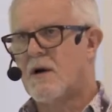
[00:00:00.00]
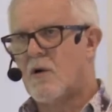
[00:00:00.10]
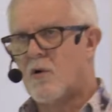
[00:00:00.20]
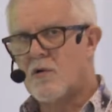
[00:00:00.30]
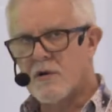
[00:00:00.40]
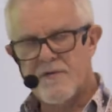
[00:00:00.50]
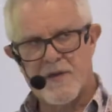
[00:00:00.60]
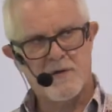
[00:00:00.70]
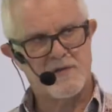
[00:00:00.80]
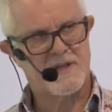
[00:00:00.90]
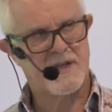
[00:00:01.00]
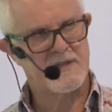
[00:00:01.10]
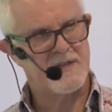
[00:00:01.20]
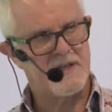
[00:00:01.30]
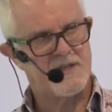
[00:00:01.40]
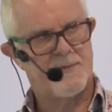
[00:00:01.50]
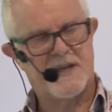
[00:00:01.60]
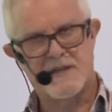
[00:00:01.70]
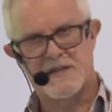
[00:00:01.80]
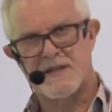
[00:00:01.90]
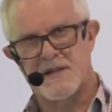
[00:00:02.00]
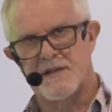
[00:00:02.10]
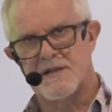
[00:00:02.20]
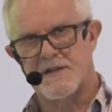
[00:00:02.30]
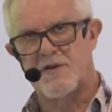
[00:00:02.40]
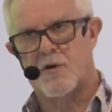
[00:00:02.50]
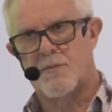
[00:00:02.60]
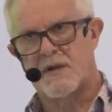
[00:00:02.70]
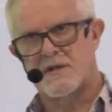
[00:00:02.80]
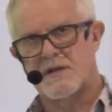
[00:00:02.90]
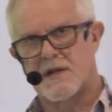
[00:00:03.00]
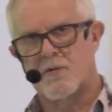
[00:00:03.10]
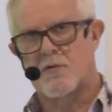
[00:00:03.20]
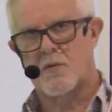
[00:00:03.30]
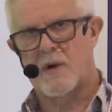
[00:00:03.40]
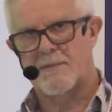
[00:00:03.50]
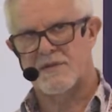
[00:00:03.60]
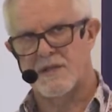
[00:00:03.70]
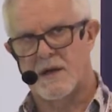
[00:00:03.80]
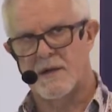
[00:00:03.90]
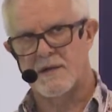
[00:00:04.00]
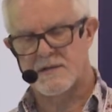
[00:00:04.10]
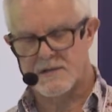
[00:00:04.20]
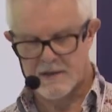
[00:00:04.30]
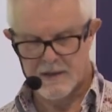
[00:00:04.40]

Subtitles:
All of those things need to be considered in your multilingual website.